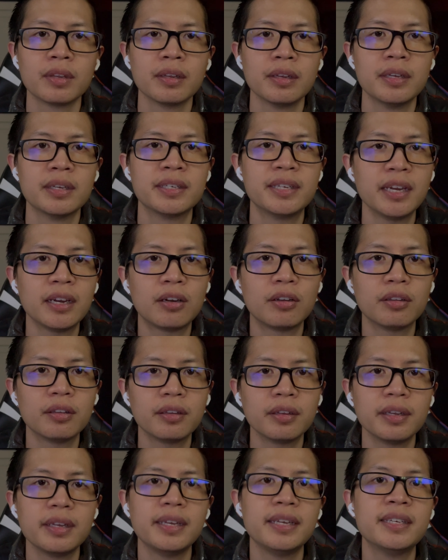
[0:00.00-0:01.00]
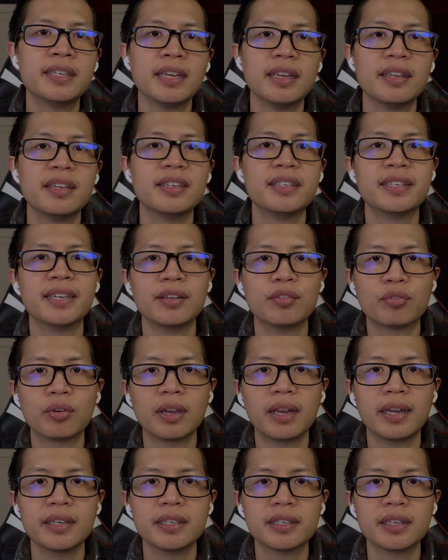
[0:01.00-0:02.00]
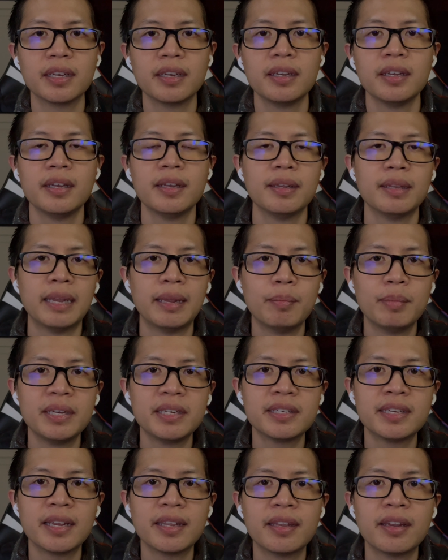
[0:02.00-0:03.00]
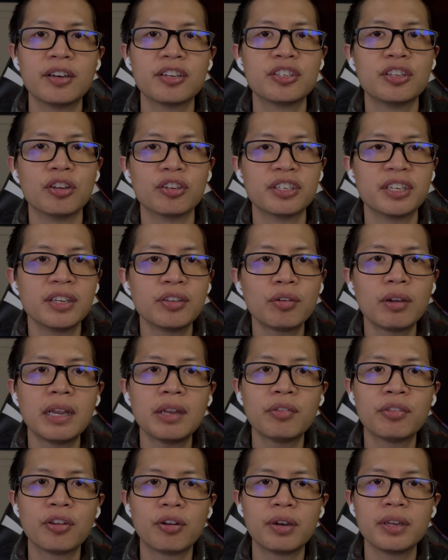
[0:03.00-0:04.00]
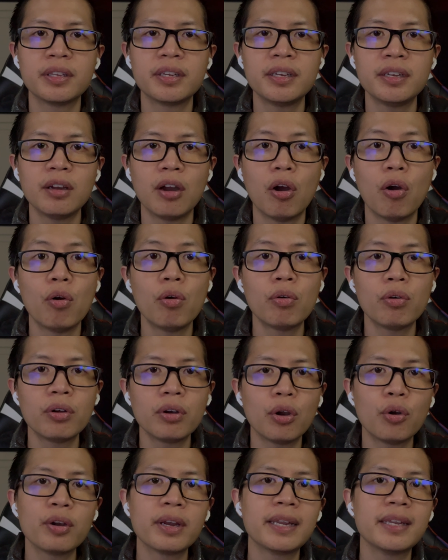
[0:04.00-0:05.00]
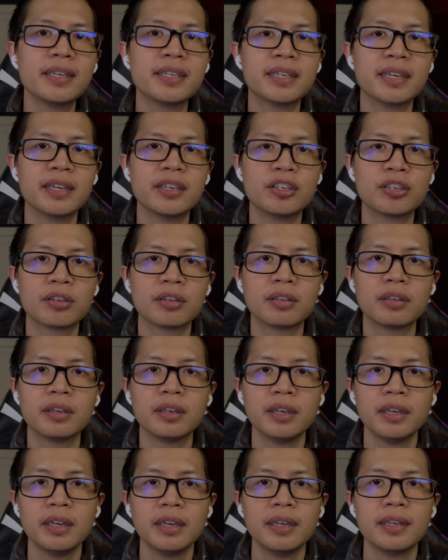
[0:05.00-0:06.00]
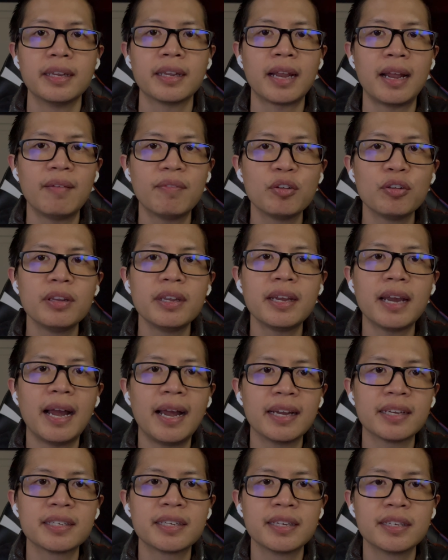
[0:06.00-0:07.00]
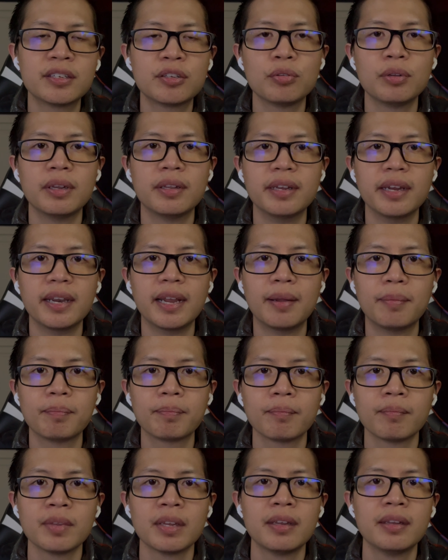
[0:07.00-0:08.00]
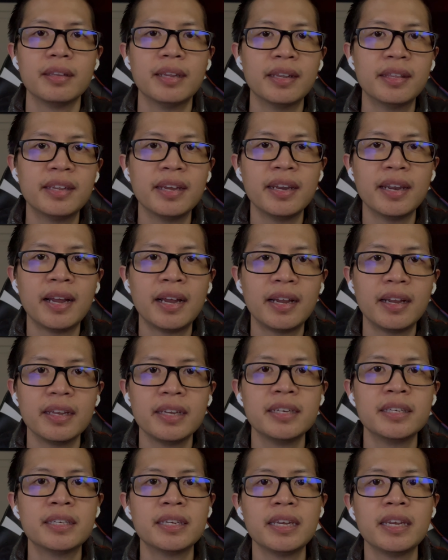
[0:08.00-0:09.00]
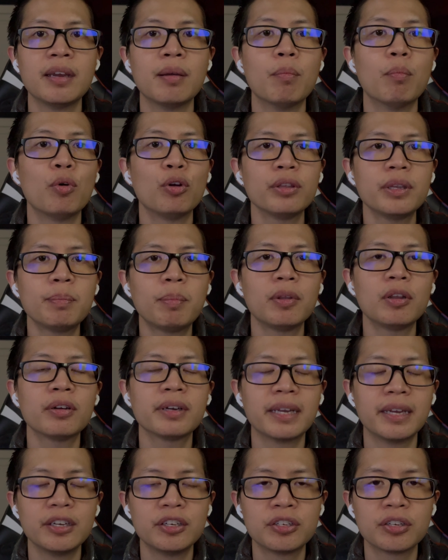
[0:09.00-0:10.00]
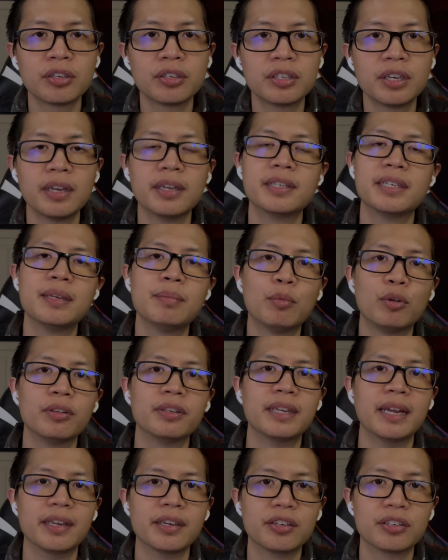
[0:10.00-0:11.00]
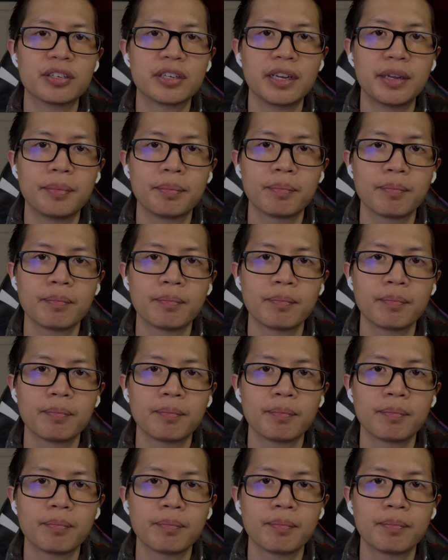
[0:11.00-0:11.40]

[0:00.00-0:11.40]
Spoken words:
Second is decentralized. That means that there is no central authority or organization that have unique access to the data. That data is in multiple locations simultaneously.